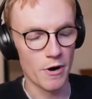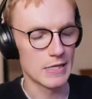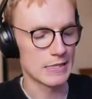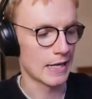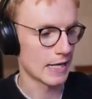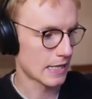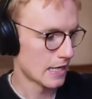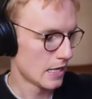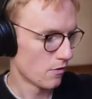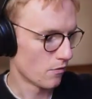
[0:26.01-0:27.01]
where it's
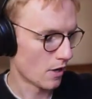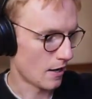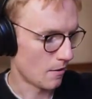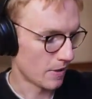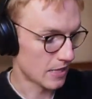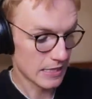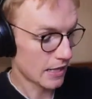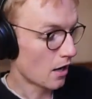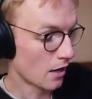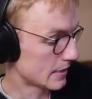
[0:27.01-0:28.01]
like
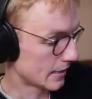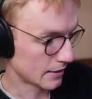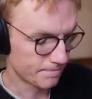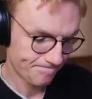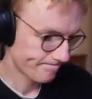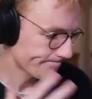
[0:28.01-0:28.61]
basically highlighting